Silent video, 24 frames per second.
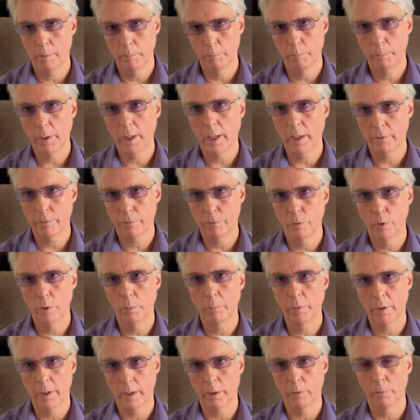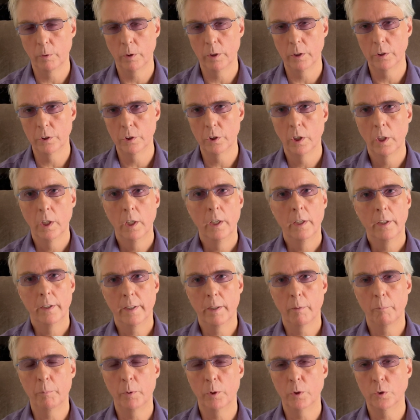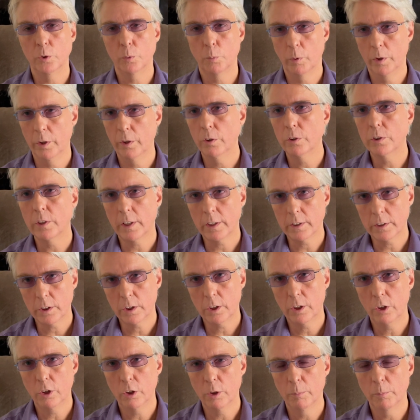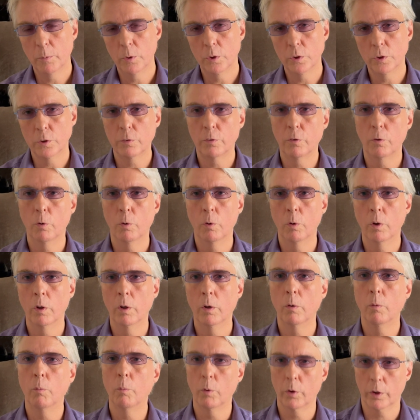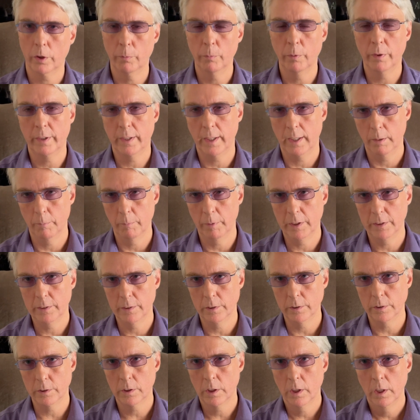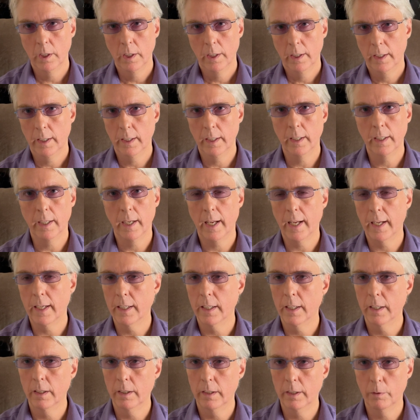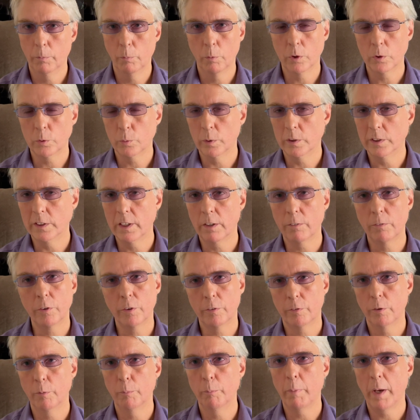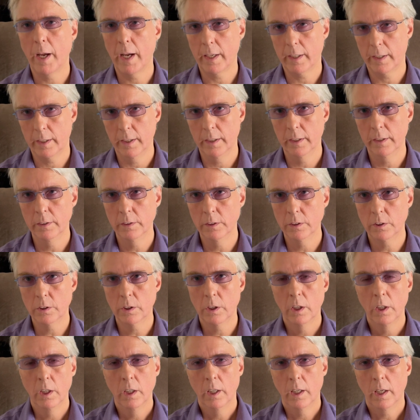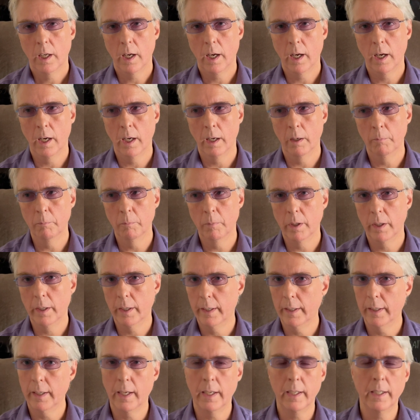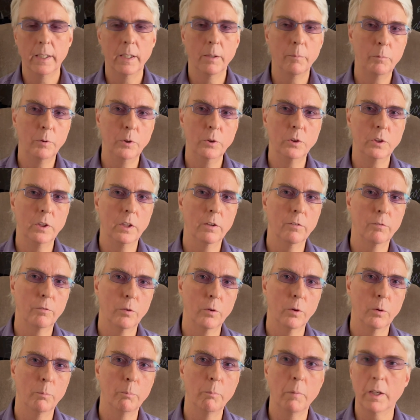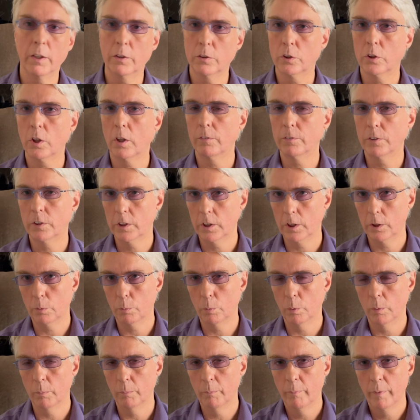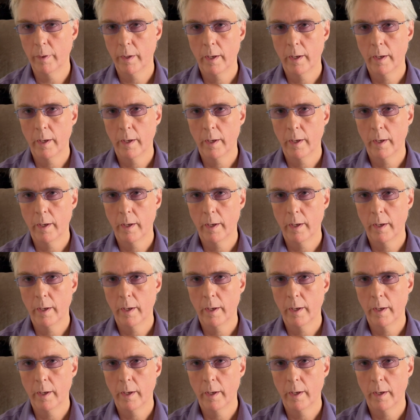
platform language that builds Windows executables for working with databases. It works with several different backends, and I ended up using it for Microsoft SQL.